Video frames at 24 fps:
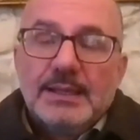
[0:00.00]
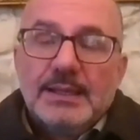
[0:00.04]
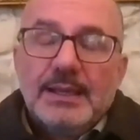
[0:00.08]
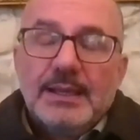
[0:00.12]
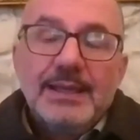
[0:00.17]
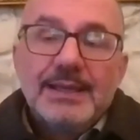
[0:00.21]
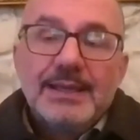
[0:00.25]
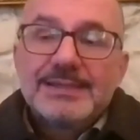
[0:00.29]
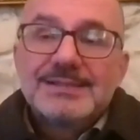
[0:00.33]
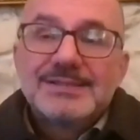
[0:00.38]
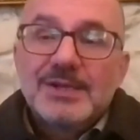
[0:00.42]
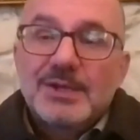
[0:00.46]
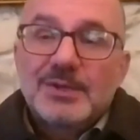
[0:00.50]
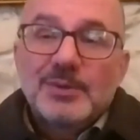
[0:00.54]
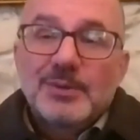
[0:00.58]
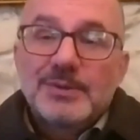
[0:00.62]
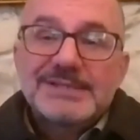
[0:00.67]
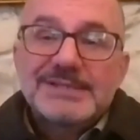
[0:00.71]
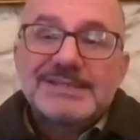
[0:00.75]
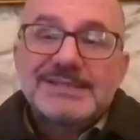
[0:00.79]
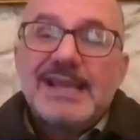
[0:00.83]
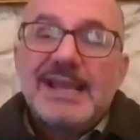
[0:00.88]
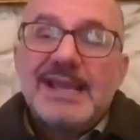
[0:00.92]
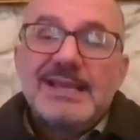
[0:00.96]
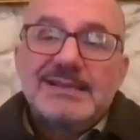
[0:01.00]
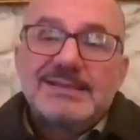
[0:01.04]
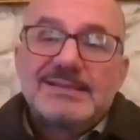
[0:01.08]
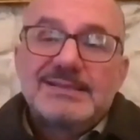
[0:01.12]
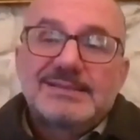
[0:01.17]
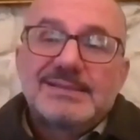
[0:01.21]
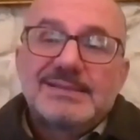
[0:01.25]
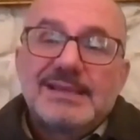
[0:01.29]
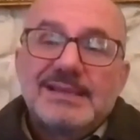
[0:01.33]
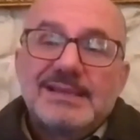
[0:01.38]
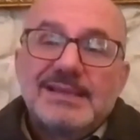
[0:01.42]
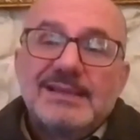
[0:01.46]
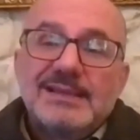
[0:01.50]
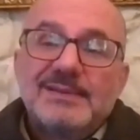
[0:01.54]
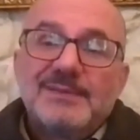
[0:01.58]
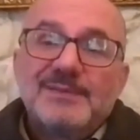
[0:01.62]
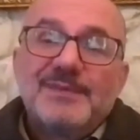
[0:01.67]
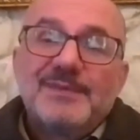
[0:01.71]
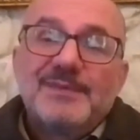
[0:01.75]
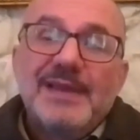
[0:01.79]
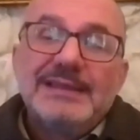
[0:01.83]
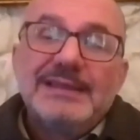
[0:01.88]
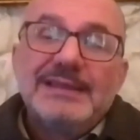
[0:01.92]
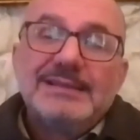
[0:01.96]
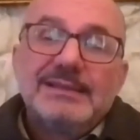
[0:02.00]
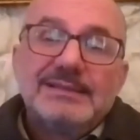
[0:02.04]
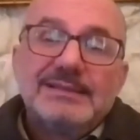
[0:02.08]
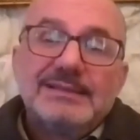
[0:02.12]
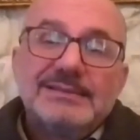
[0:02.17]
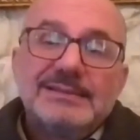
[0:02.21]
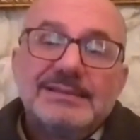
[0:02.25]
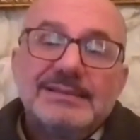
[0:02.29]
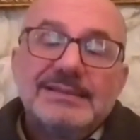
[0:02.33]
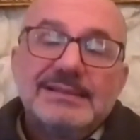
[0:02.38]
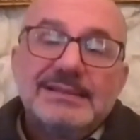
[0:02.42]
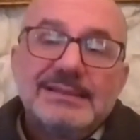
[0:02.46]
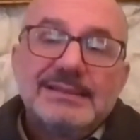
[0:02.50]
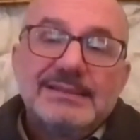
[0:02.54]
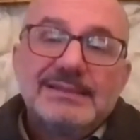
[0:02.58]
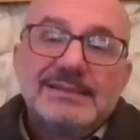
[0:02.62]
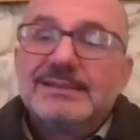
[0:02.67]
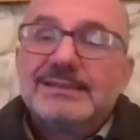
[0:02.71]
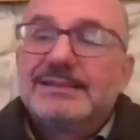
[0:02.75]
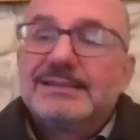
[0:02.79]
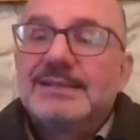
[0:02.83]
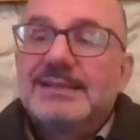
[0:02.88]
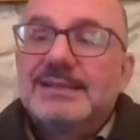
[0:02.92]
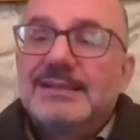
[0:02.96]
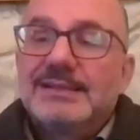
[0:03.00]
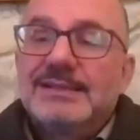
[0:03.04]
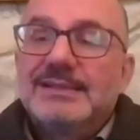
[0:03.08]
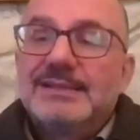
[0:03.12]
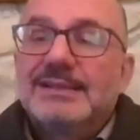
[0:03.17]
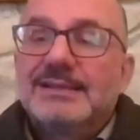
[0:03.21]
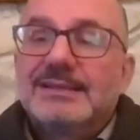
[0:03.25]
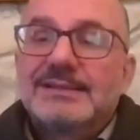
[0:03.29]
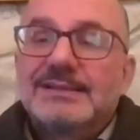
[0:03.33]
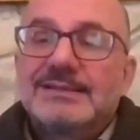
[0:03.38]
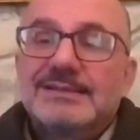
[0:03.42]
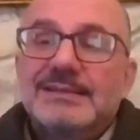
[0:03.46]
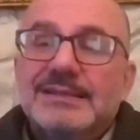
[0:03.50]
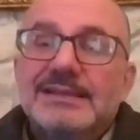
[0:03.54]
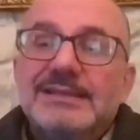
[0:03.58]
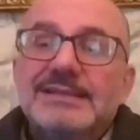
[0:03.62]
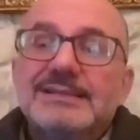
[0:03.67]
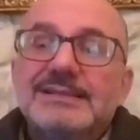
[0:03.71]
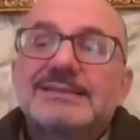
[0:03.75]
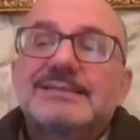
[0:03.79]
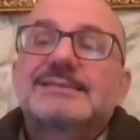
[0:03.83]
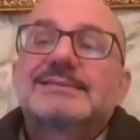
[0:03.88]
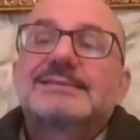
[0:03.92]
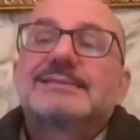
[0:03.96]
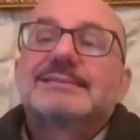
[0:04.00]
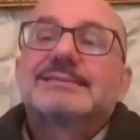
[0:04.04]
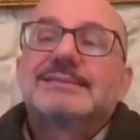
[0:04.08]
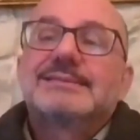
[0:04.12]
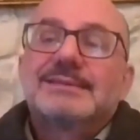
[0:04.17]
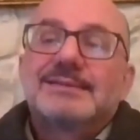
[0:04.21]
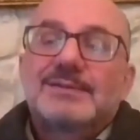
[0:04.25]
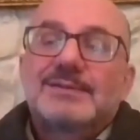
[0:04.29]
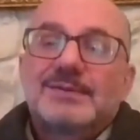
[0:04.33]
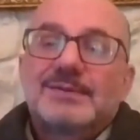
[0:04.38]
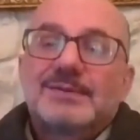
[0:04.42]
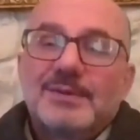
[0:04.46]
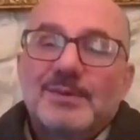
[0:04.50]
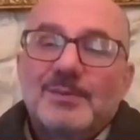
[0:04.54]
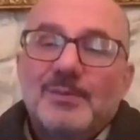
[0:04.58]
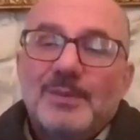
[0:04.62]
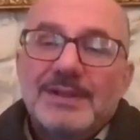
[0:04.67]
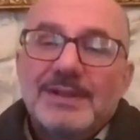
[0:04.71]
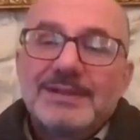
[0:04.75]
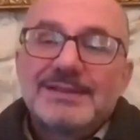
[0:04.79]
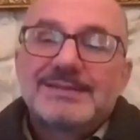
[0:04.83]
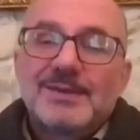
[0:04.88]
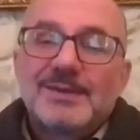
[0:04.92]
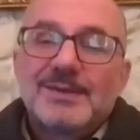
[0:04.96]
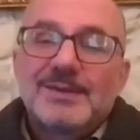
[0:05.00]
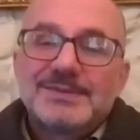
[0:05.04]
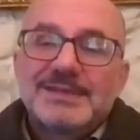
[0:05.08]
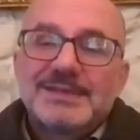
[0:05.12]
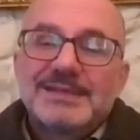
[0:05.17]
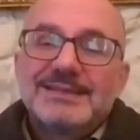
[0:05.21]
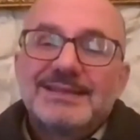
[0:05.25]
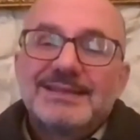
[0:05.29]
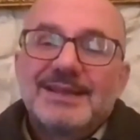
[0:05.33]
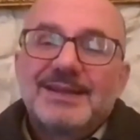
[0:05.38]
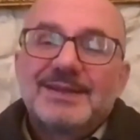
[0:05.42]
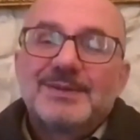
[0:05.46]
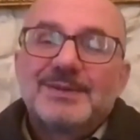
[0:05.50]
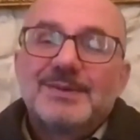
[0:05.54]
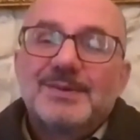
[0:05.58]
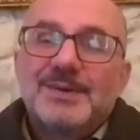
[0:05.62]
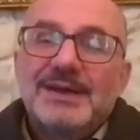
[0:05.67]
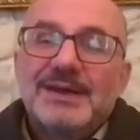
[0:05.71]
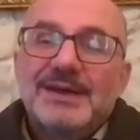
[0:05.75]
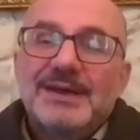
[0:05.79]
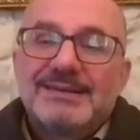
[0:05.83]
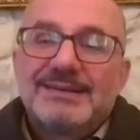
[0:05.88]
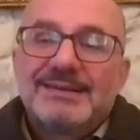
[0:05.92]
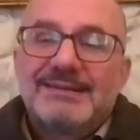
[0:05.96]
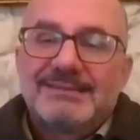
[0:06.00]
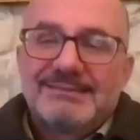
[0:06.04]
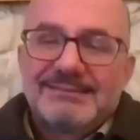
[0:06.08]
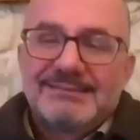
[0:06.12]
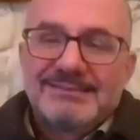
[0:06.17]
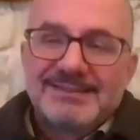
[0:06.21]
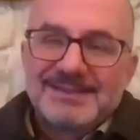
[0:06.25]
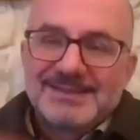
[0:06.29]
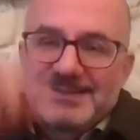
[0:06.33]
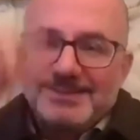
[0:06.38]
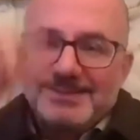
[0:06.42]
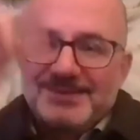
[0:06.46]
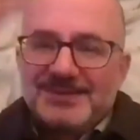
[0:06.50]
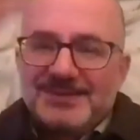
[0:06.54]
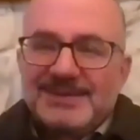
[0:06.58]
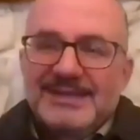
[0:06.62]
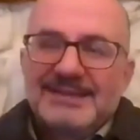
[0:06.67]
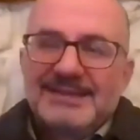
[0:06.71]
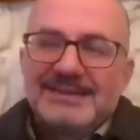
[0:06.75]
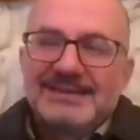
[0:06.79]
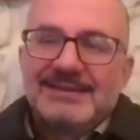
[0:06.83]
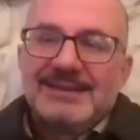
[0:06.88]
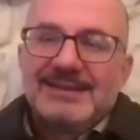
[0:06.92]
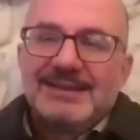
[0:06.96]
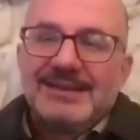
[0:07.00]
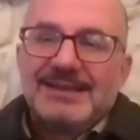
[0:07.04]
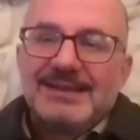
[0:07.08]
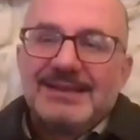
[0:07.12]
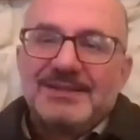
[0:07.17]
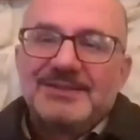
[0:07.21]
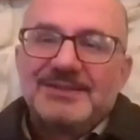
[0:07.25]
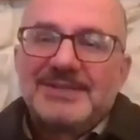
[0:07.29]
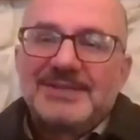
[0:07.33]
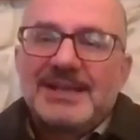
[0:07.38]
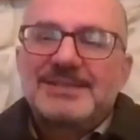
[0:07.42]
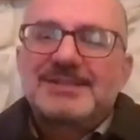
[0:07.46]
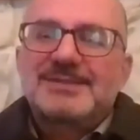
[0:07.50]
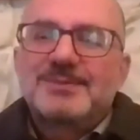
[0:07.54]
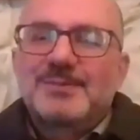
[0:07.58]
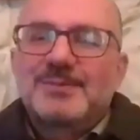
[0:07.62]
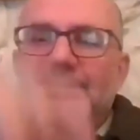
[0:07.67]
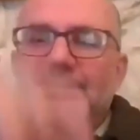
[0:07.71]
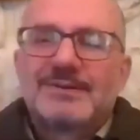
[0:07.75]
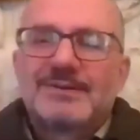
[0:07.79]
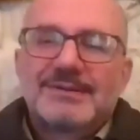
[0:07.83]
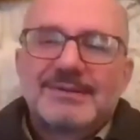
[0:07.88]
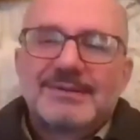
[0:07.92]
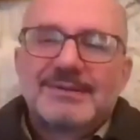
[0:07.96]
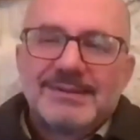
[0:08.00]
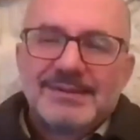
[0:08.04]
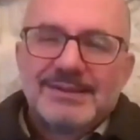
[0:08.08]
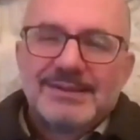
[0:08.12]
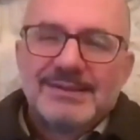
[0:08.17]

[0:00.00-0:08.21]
Here the Crusades, they invaded the East 1,000 years ago under slogan, just war.